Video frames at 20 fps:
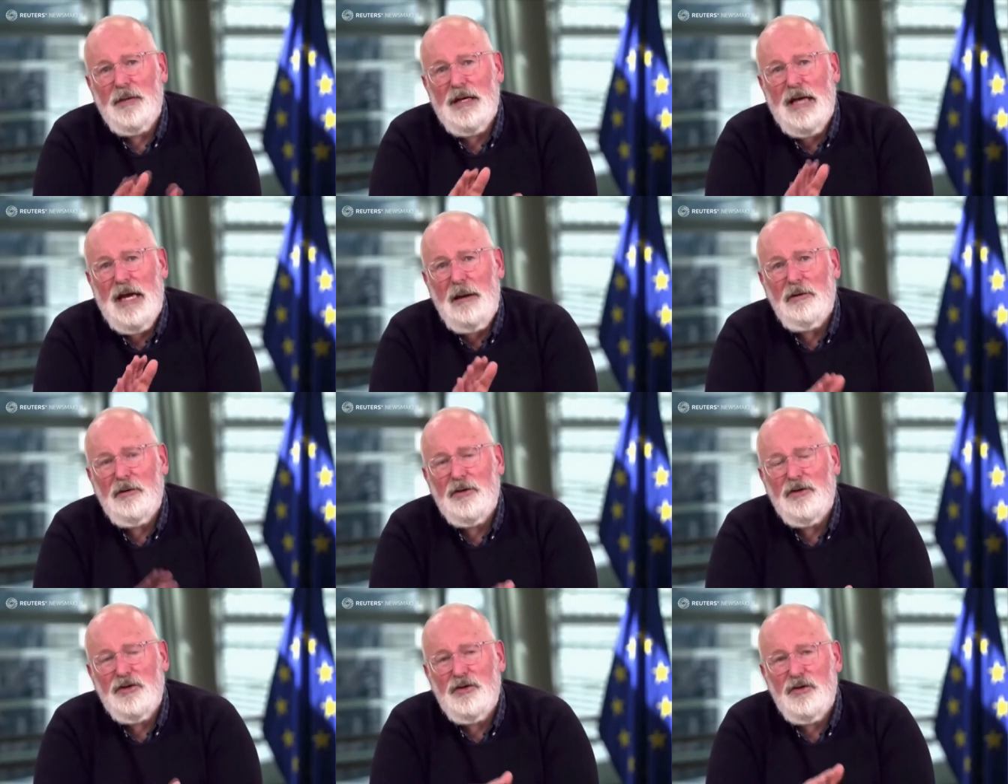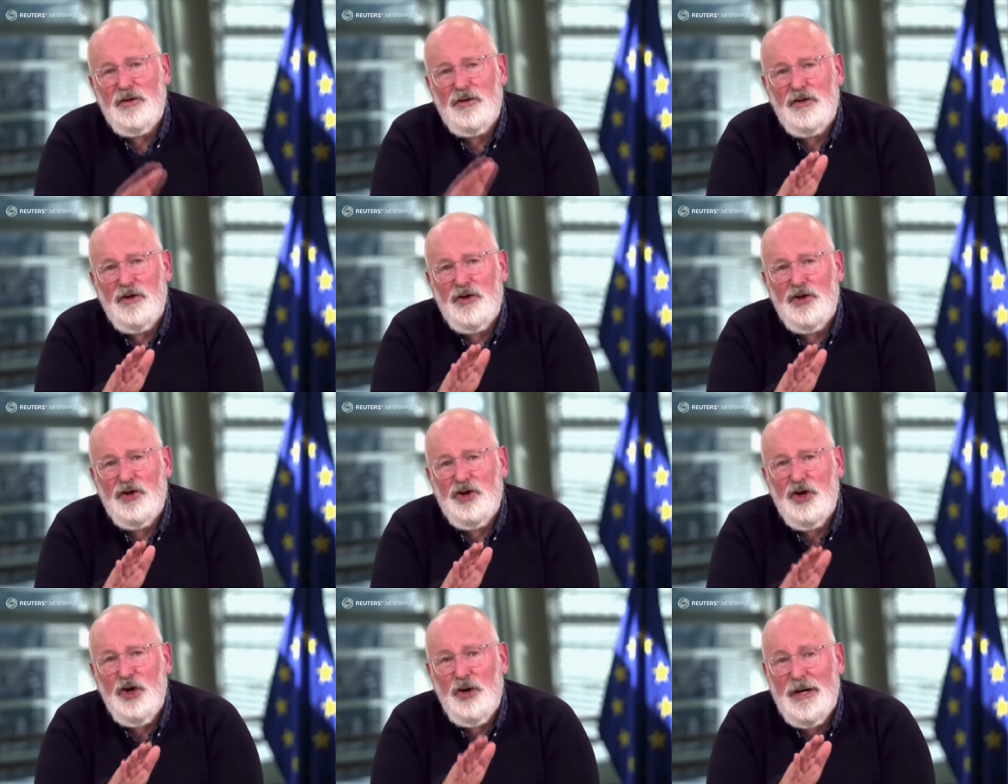being able to
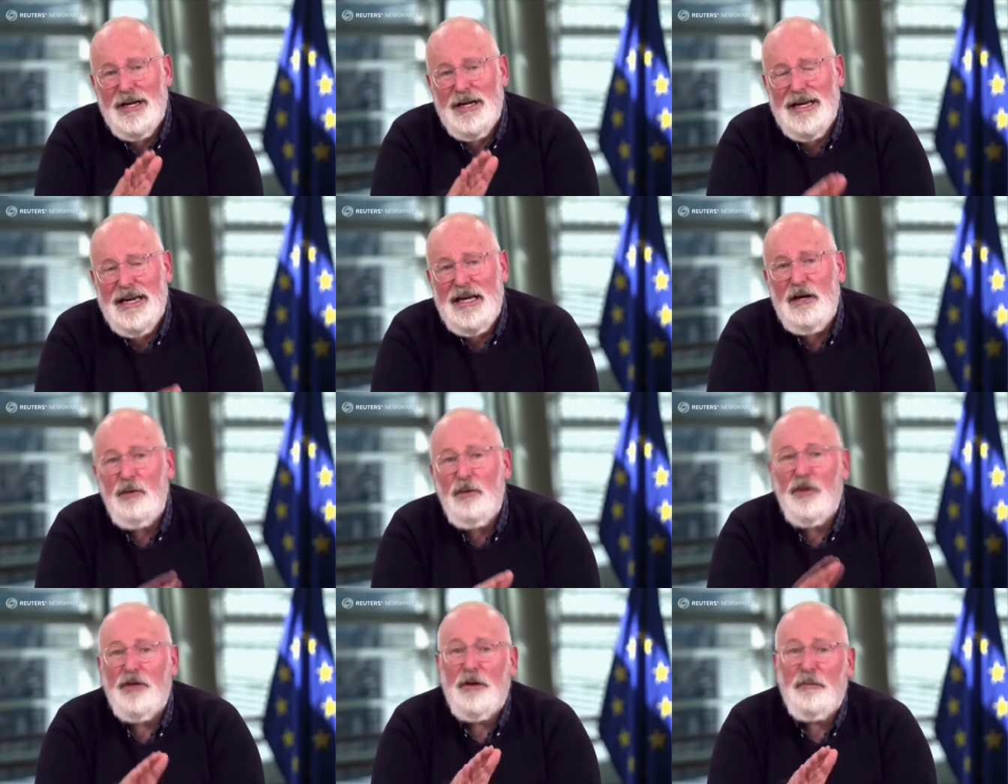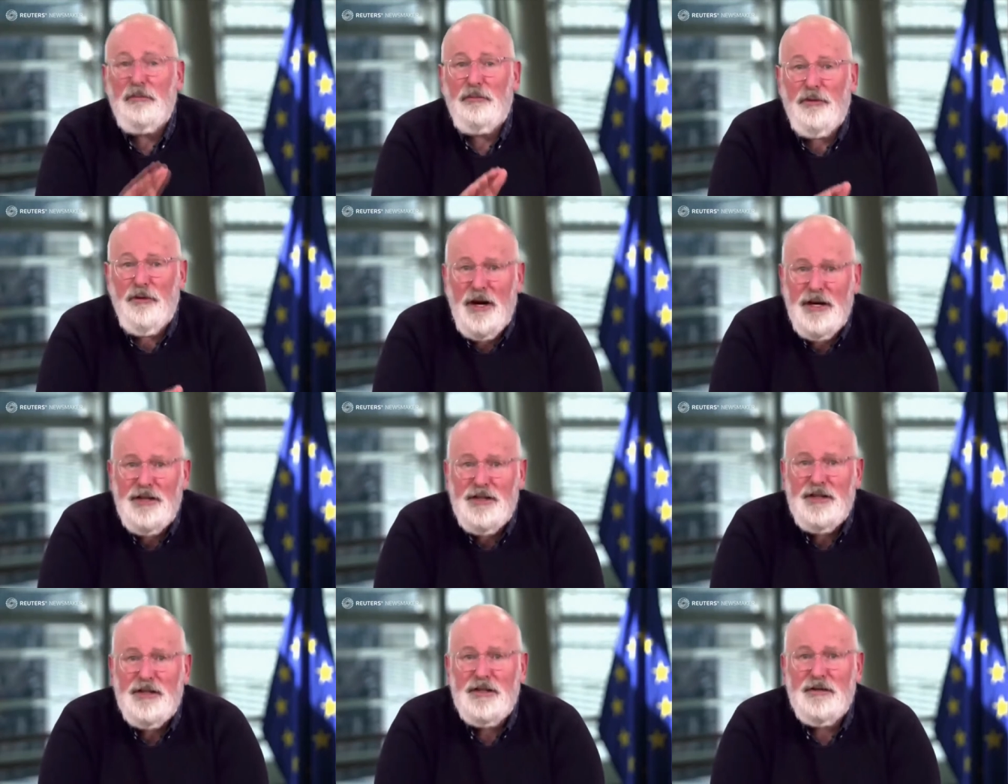show clearly what the
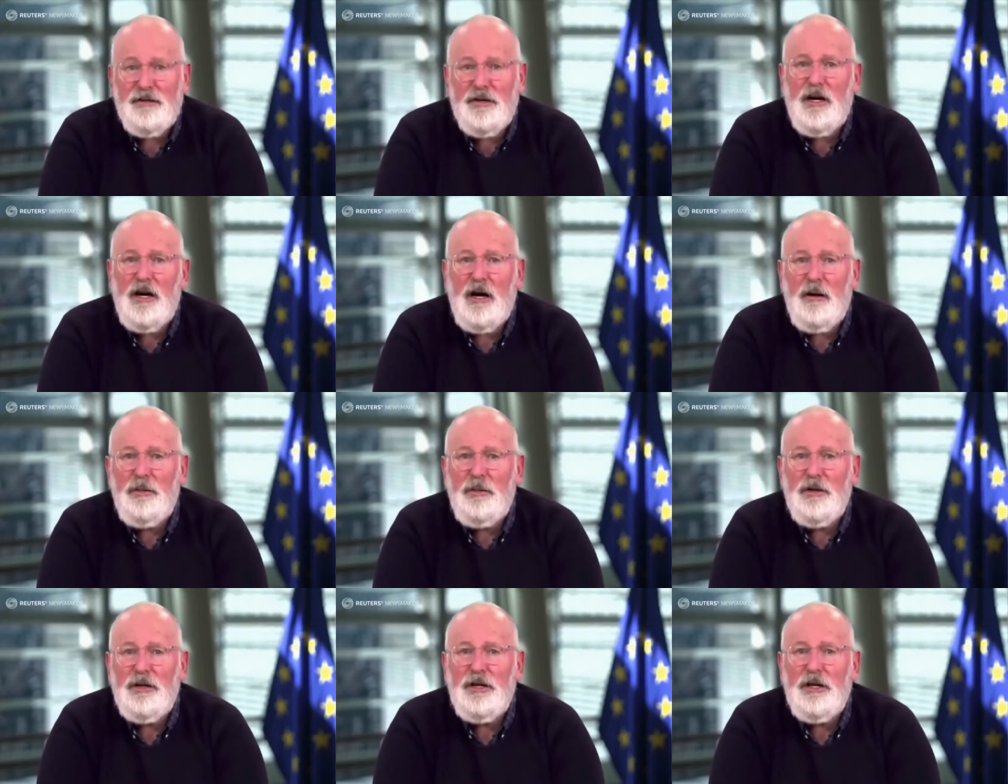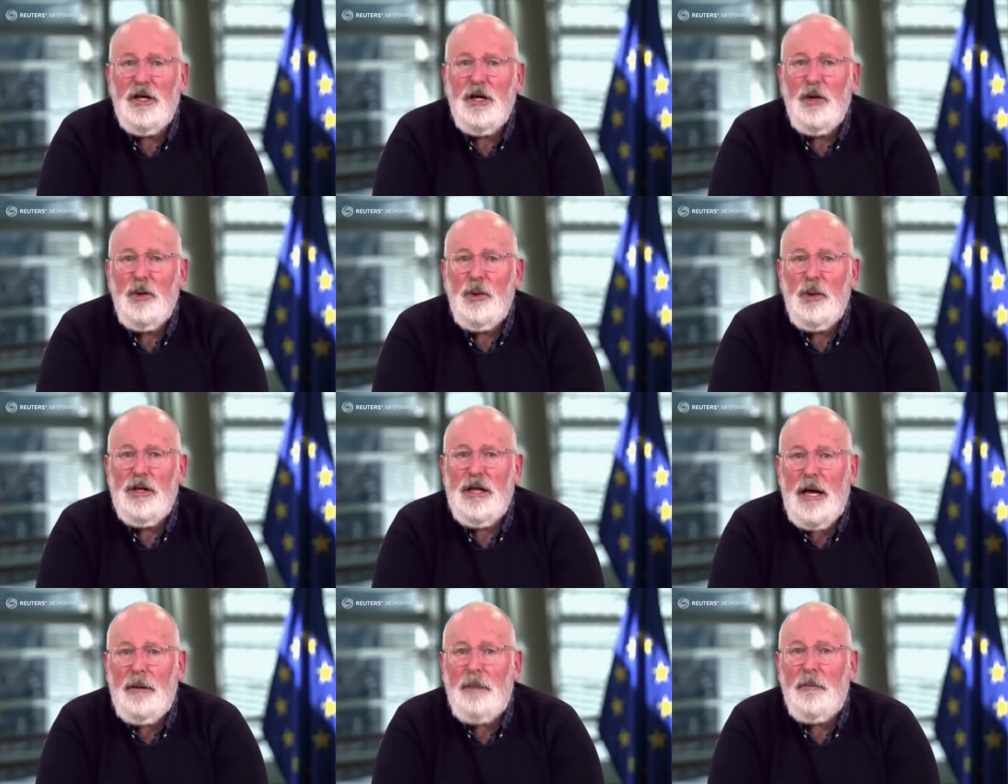prices of carbon
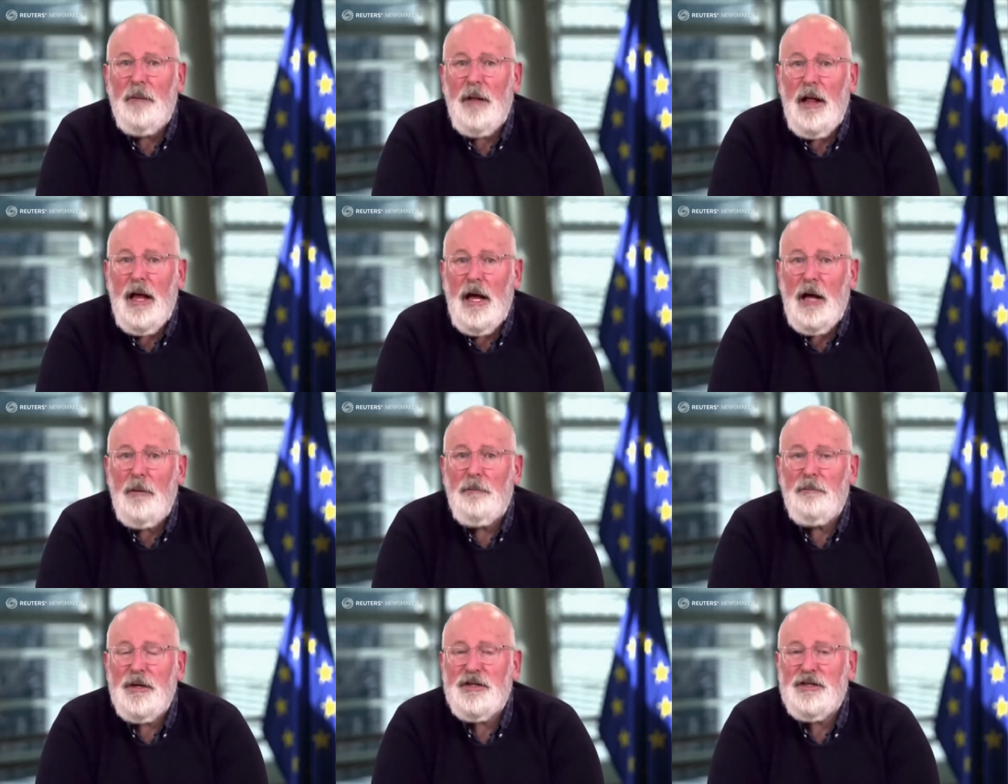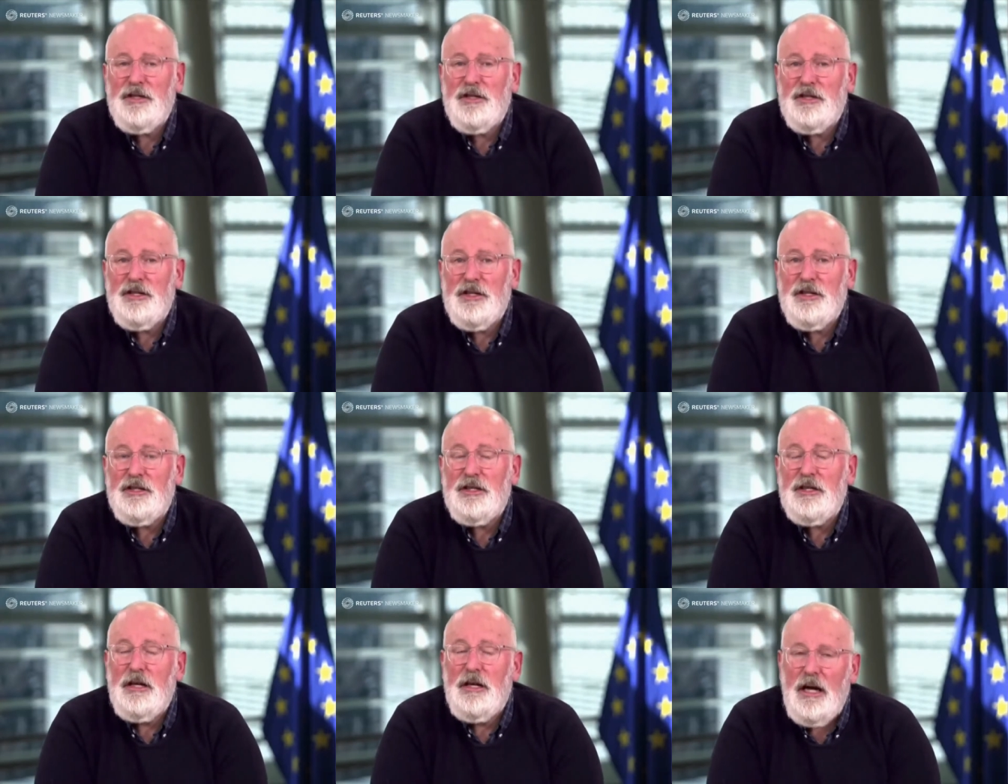will help
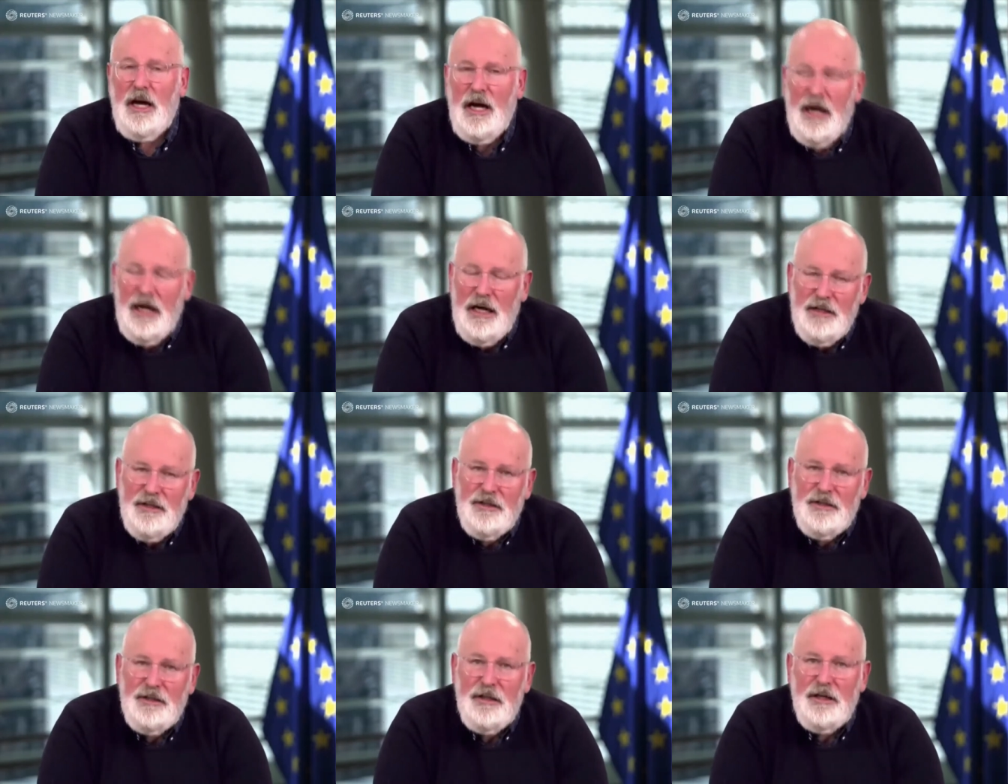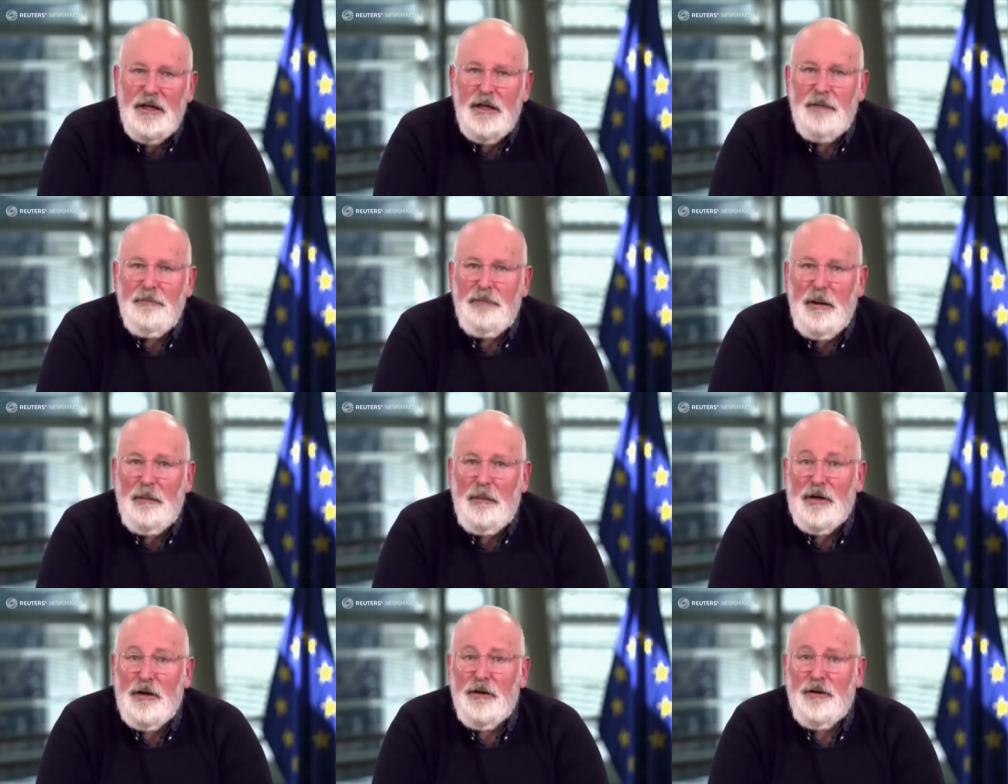businesses and
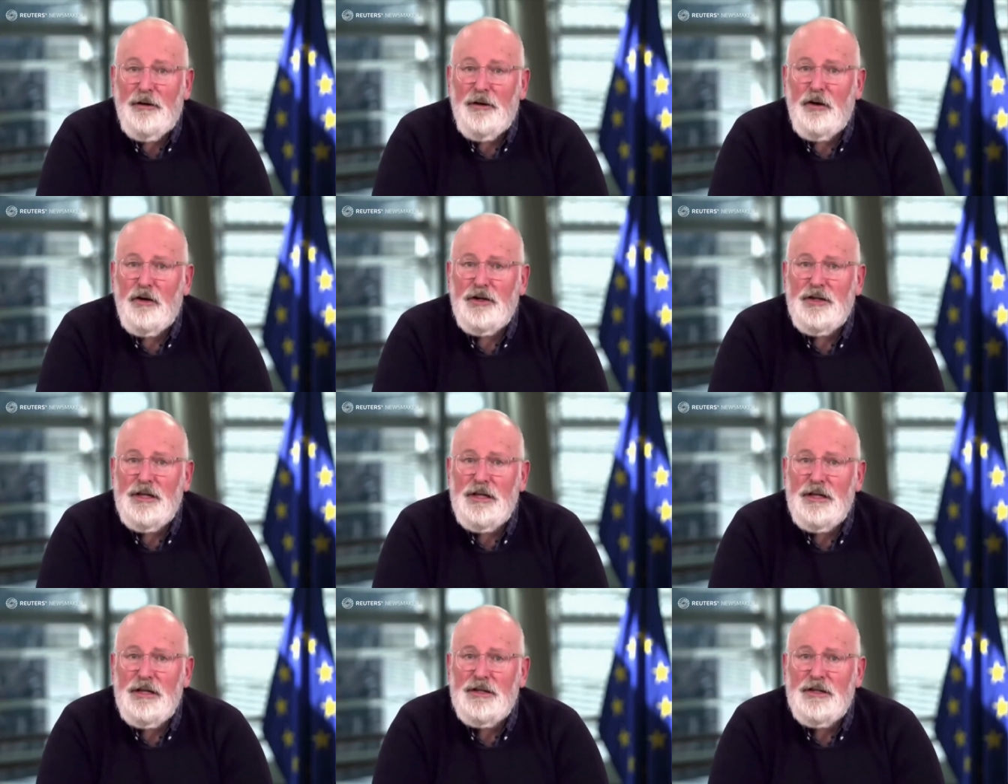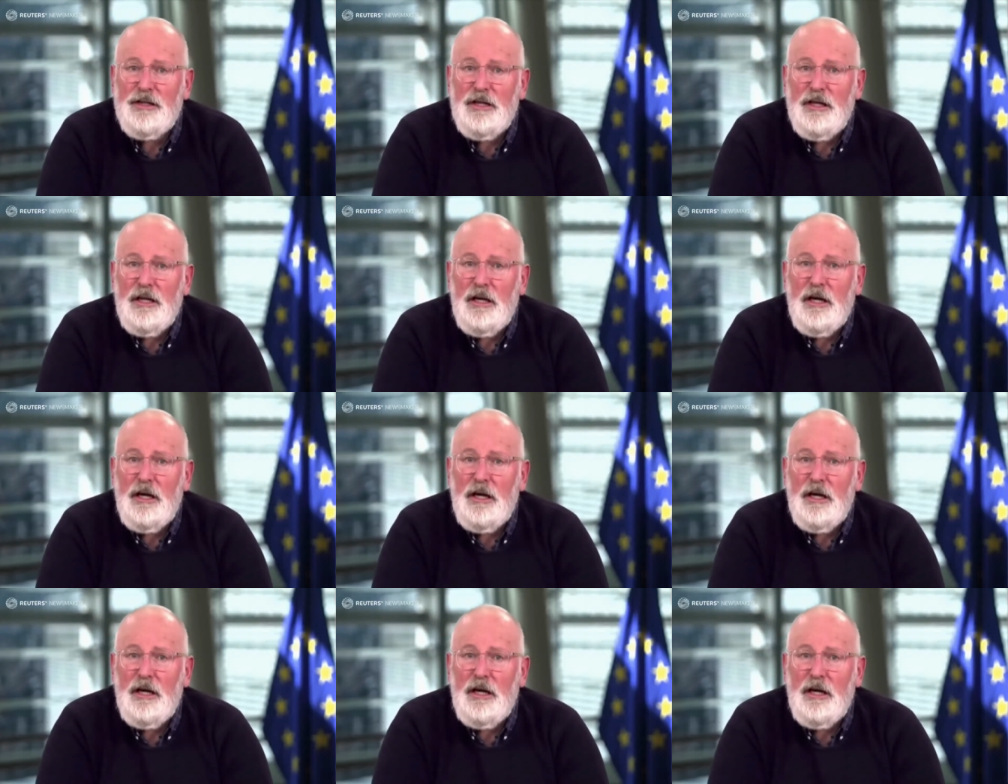public authorities